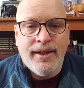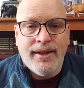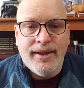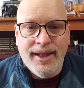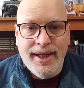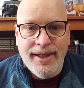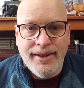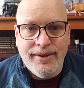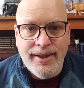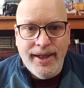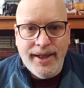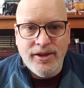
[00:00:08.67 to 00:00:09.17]

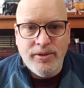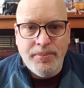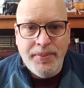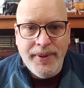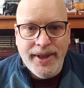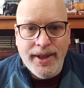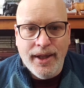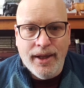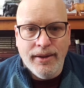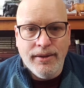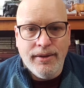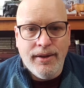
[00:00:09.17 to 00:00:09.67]
Lent has
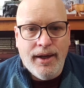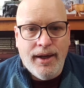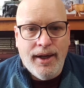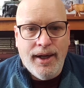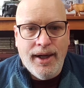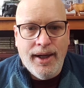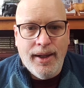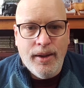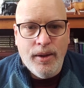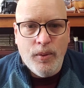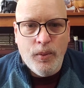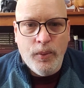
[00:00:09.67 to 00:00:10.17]
begun.
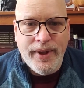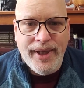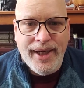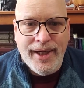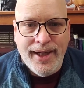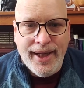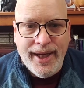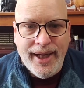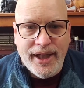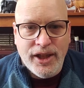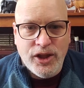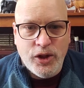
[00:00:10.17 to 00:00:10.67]
We
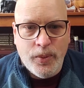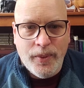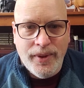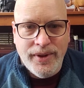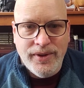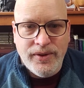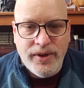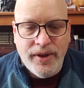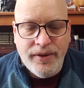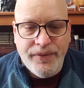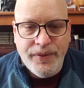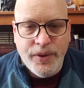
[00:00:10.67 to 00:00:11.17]
had Ash
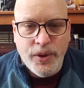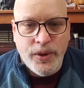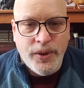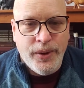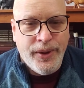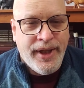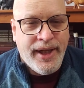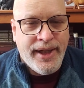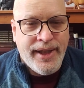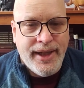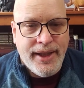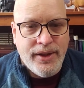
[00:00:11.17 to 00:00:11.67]
Wednesday a few
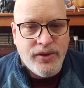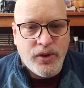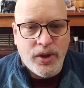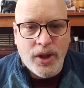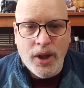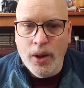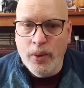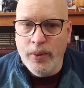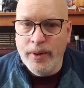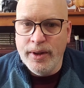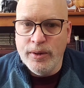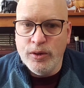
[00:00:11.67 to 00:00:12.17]
days
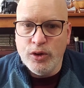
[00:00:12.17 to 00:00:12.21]
ago.